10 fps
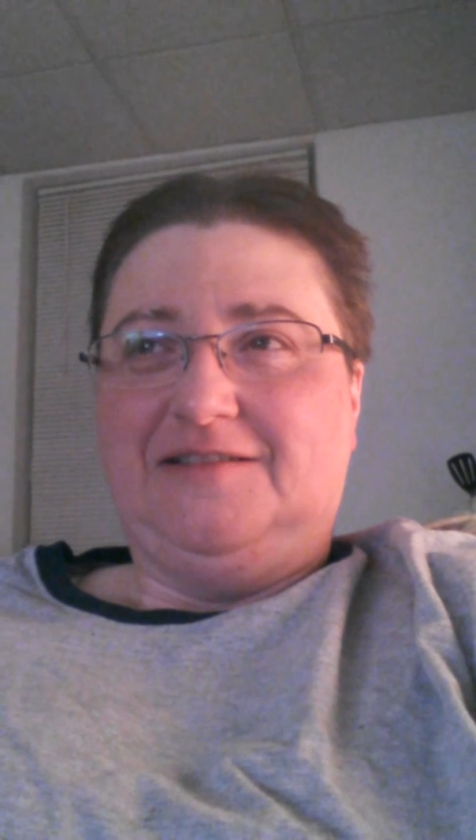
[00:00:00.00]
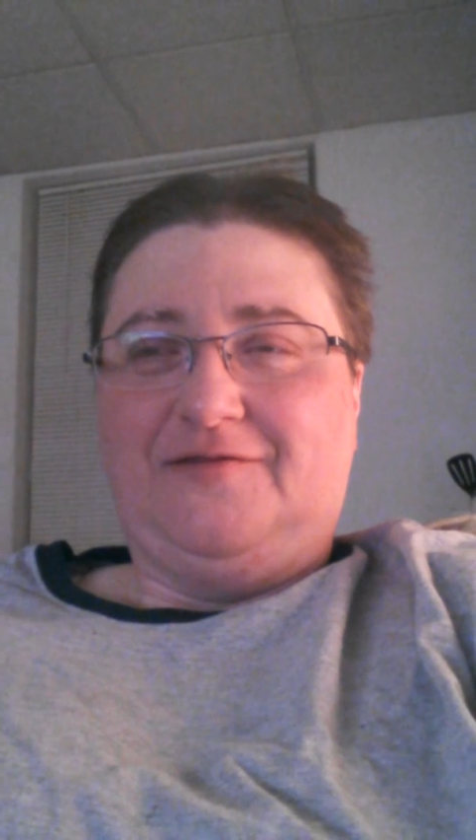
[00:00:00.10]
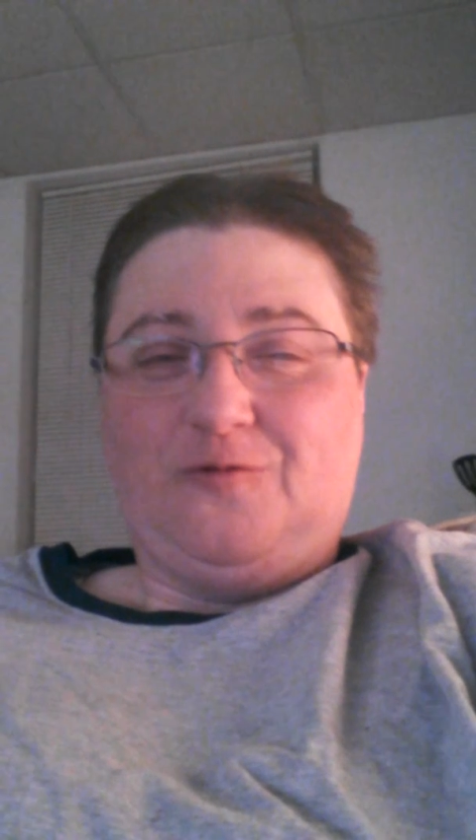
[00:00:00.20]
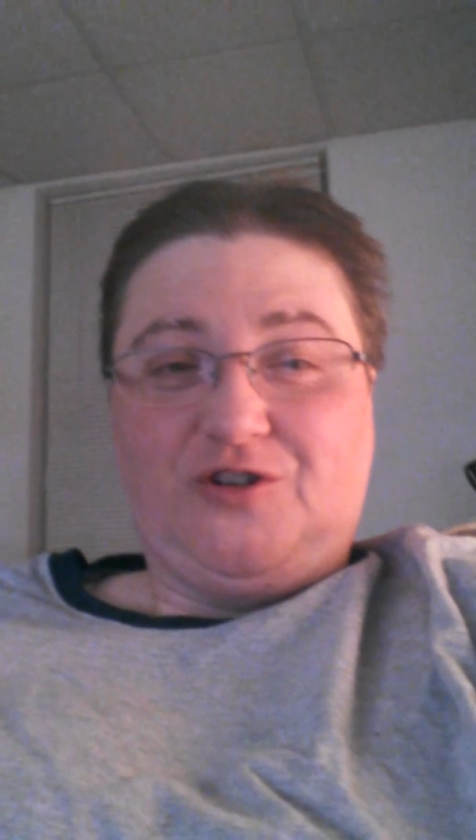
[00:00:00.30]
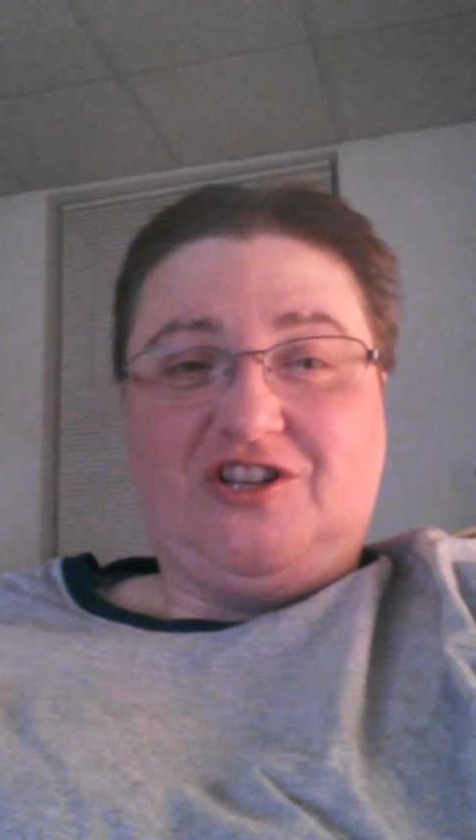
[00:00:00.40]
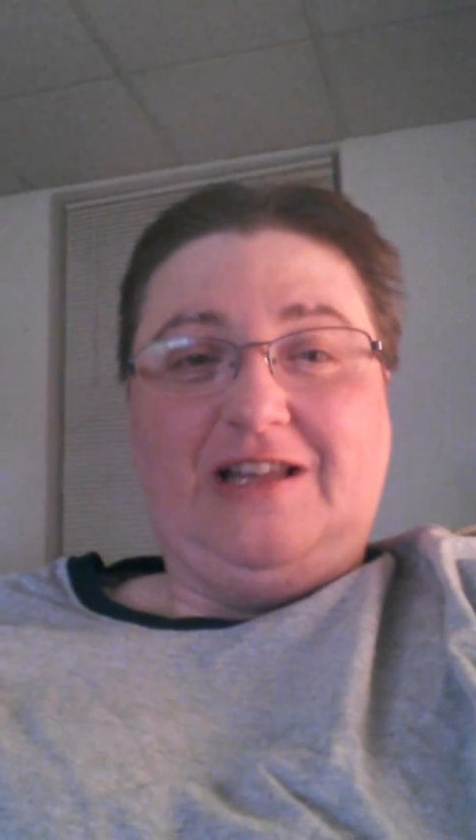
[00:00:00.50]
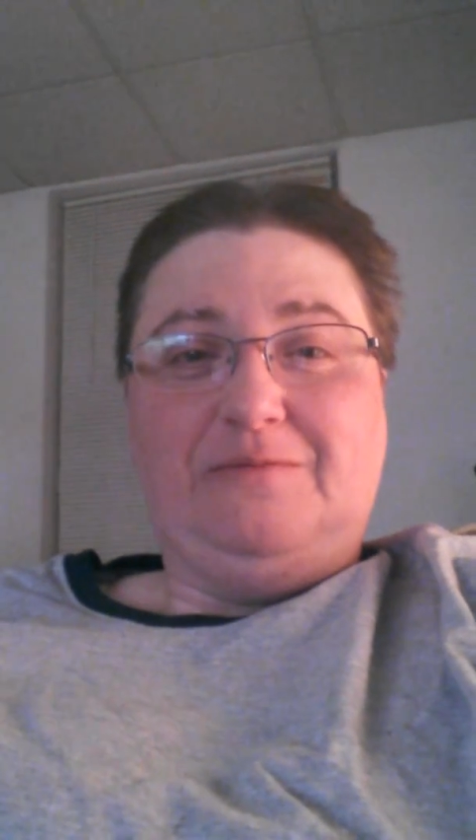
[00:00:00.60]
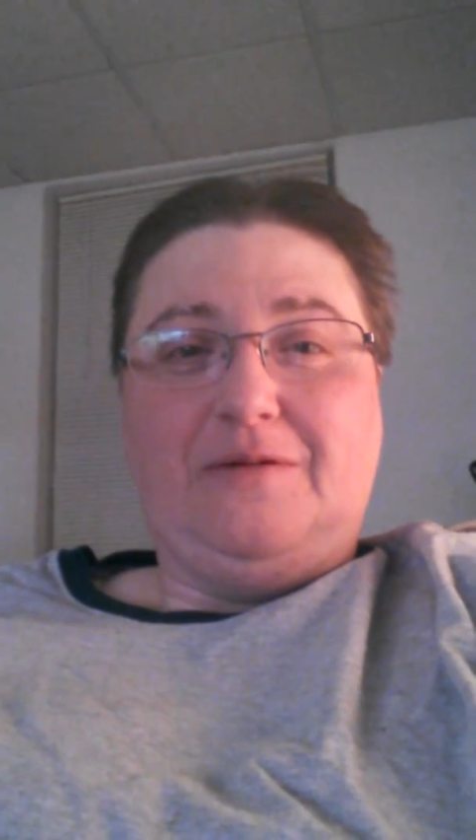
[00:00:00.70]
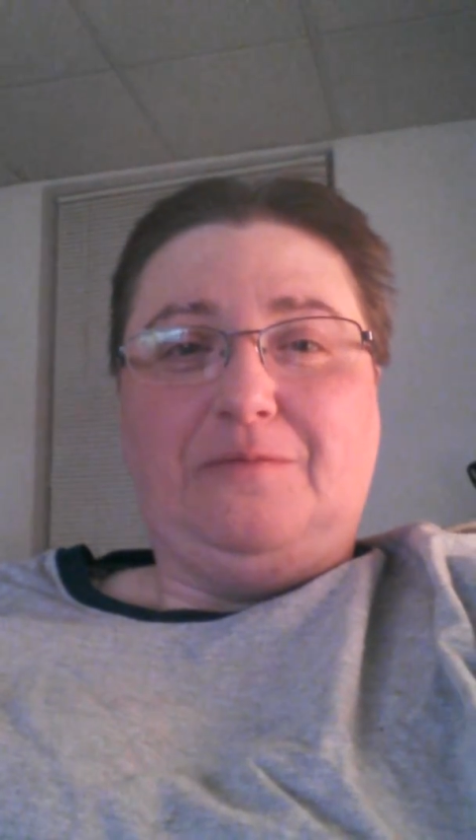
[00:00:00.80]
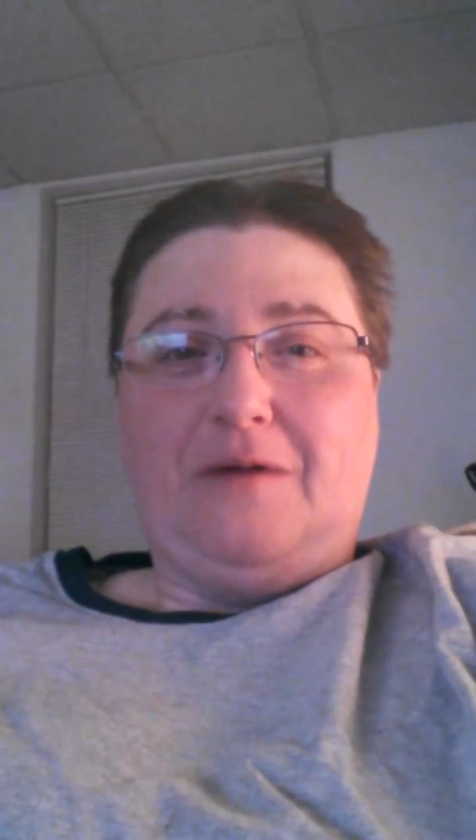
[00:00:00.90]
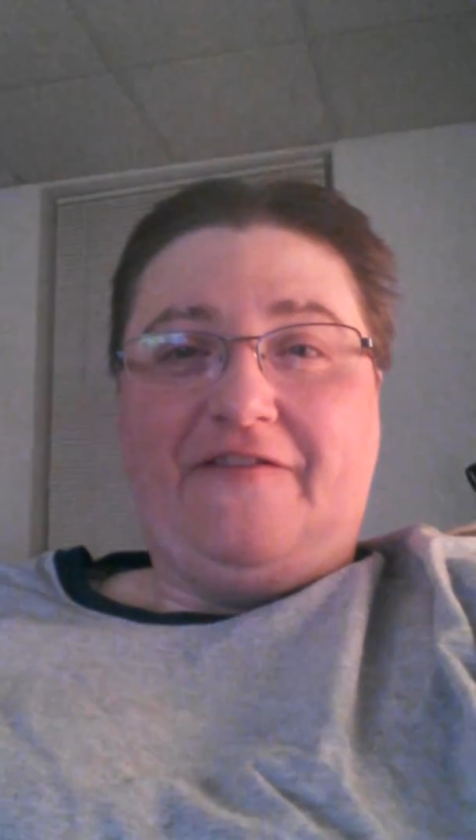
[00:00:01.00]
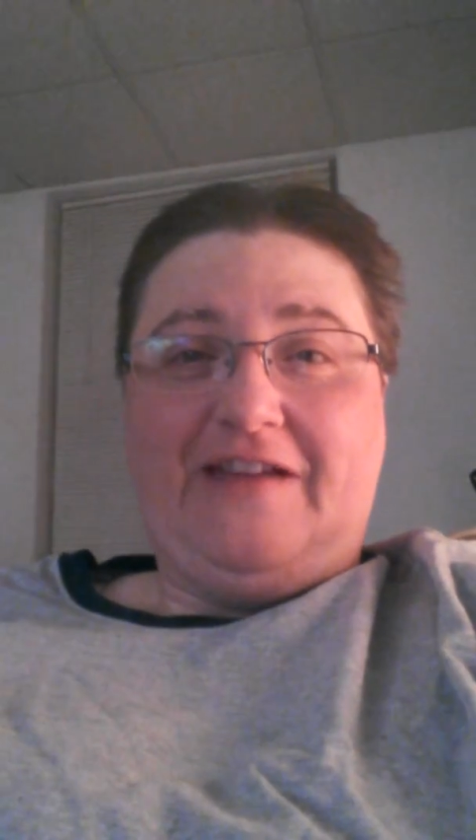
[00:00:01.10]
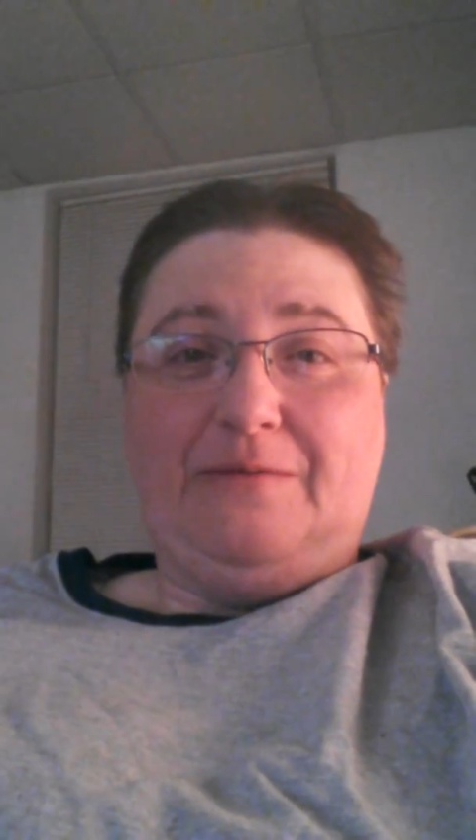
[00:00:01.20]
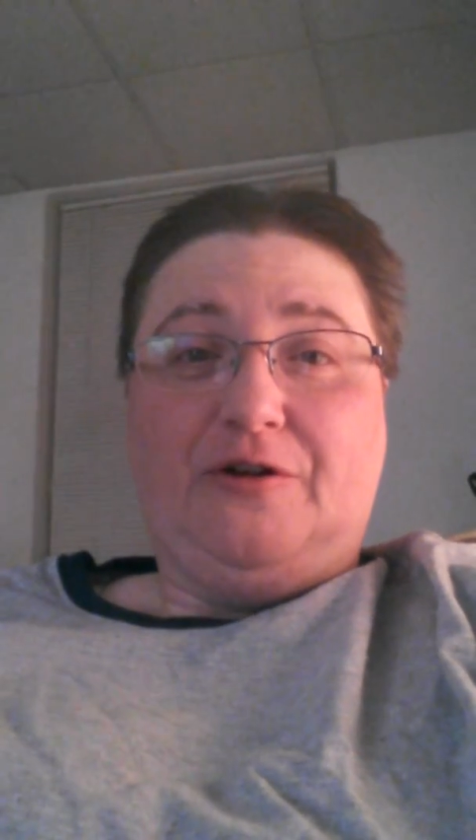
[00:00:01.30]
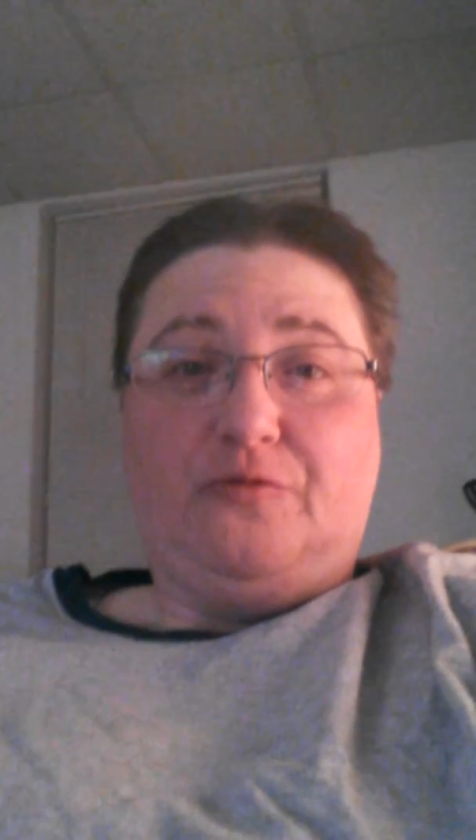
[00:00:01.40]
fortunately, my family,